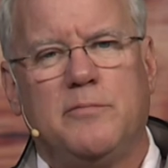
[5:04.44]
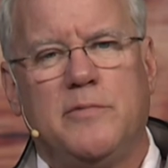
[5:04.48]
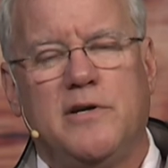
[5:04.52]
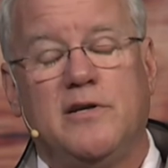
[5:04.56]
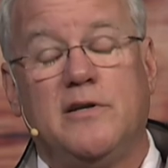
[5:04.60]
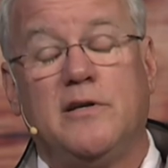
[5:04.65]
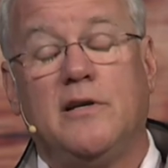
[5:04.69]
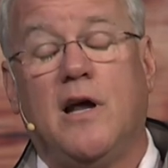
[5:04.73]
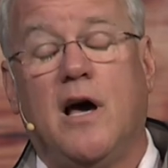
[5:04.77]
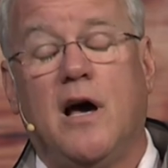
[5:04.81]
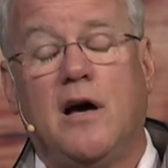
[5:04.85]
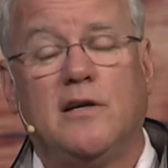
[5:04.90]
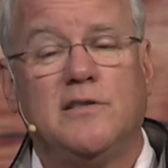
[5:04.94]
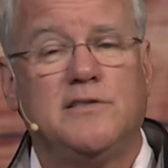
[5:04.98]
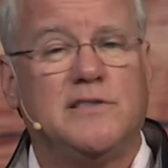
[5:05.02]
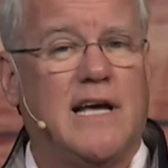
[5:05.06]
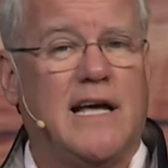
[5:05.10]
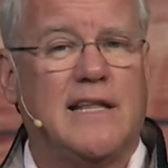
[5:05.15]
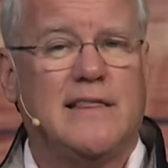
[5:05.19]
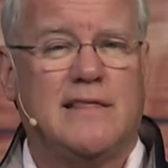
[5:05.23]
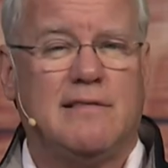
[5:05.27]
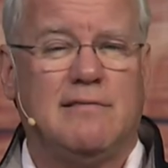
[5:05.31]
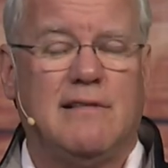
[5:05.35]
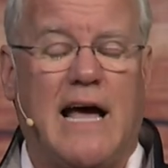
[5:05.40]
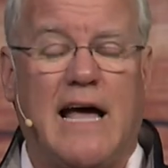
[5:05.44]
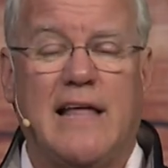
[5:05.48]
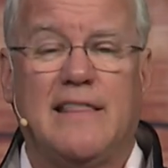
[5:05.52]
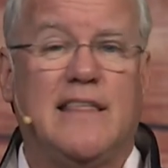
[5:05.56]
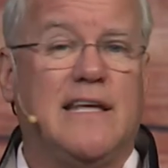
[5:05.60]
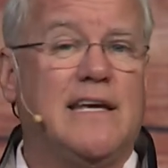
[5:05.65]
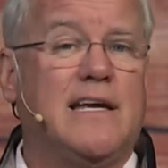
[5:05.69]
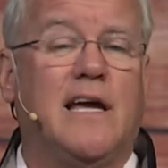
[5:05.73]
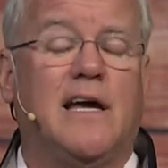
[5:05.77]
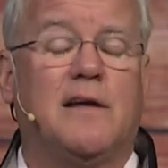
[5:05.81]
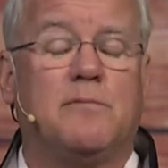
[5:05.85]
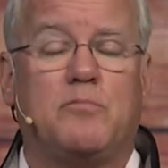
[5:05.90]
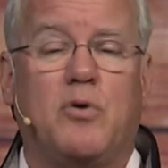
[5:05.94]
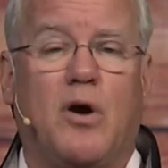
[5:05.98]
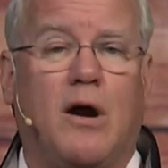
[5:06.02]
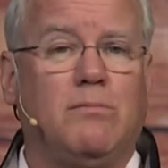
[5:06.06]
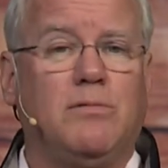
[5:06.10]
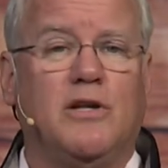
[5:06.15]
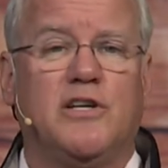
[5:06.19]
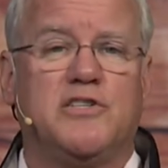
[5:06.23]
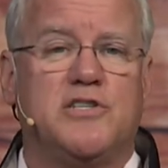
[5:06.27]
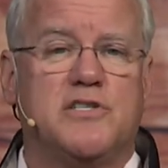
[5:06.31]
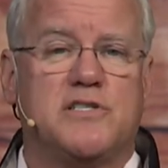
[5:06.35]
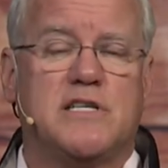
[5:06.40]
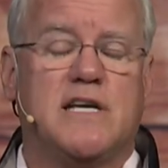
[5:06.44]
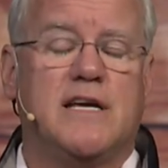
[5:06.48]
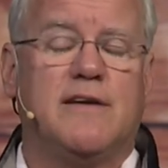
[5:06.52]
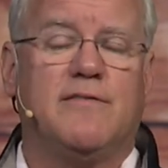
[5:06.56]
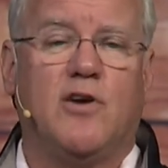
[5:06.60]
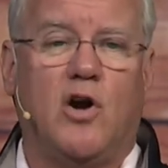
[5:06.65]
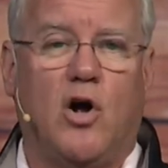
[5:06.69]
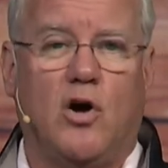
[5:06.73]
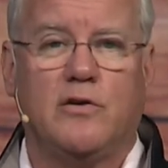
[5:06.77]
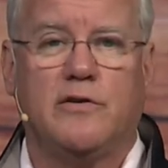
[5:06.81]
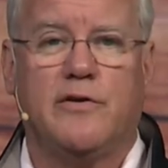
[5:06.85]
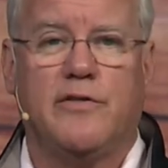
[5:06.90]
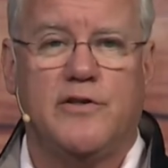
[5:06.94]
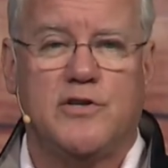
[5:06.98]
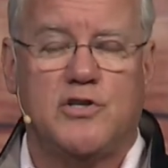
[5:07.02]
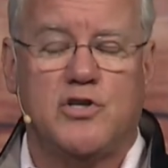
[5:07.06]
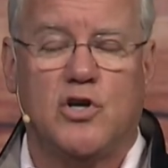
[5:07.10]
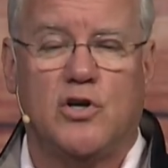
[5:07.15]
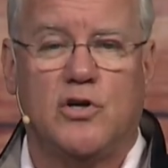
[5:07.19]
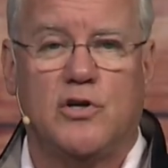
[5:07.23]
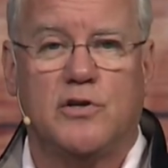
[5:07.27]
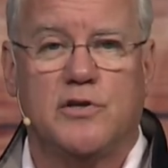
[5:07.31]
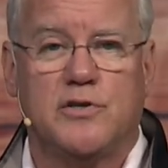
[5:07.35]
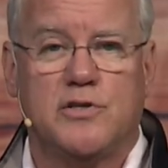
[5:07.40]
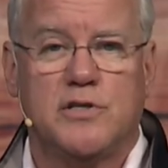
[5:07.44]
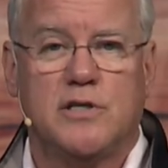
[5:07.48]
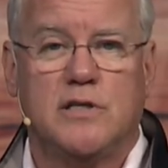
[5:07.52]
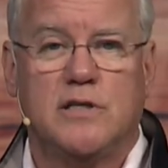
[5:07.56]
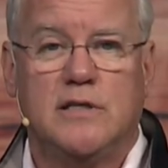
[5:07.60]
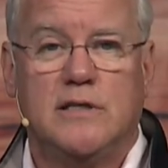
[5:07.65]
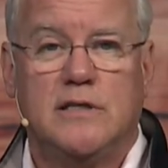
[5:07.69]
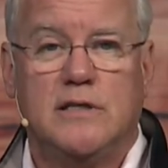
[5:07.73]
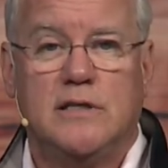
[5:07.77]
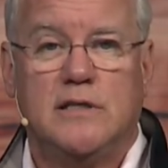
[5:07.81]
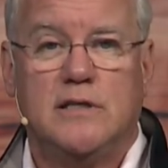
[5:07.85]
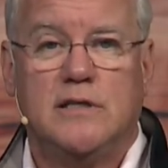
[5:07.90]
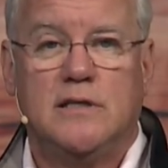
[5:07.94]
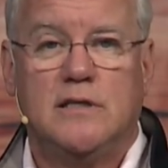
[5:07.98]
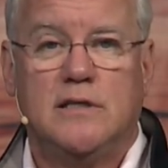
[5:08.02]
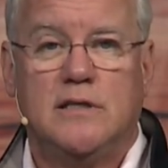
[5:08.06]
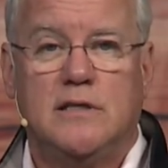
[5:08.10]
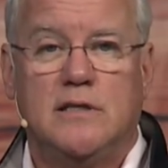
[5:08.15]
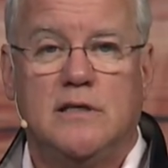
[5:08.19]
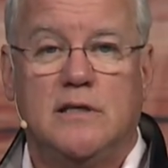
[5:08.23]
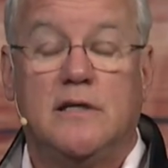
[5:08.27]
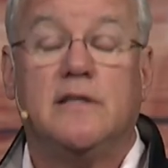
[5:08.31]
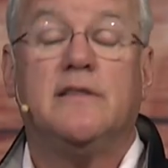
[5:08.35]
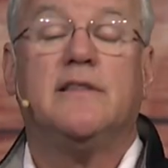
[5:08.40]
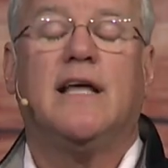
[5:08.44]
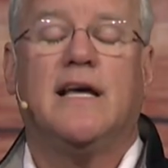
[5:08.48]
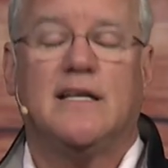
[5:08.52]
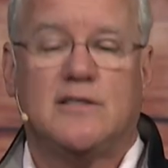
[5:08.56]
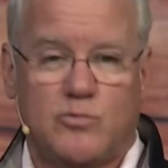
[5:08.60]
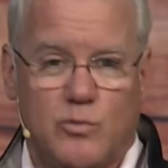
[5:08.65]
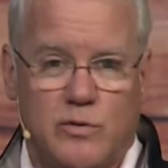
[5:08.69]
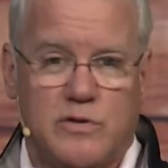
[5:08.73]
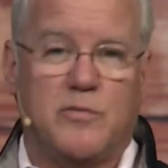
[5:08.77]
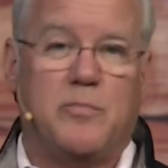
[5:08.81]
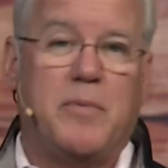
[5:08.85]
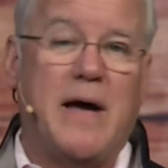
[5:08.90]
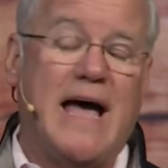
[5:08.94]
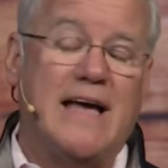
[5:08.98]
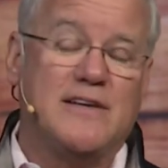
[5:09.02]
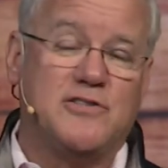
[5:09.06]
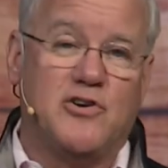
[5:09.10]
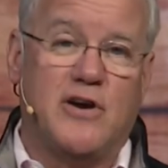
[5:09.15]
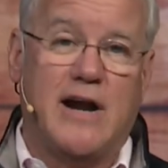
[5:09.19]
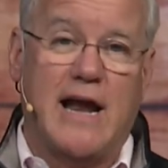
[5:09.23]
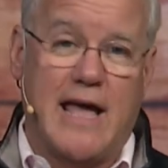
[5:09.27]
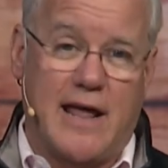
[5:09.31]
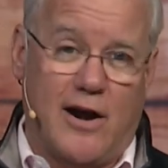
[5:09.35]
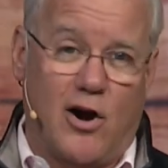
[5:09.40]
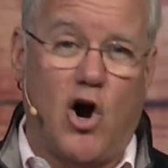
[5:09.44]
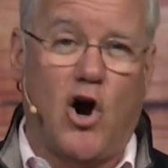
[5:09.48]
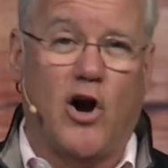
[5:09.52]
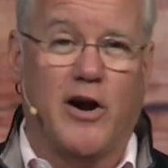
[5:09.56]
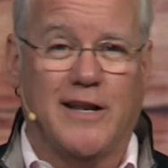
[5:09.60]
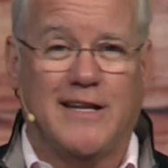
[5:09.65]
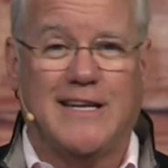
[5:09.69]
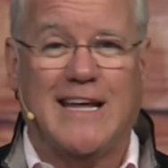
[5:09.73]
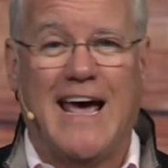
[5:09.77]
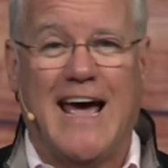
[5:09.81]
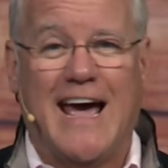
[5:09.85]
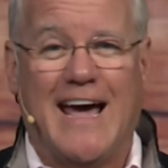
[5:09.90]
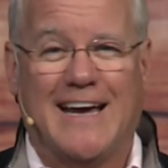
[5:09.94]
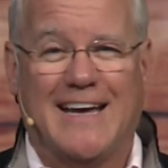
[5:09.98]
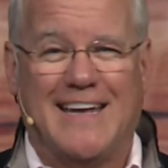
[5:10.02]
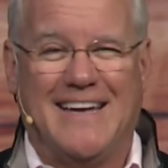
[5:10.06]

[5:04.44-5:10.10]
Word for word: million, I, I think I'd probably just give it all to the church. That's when the pastor had a heart attack.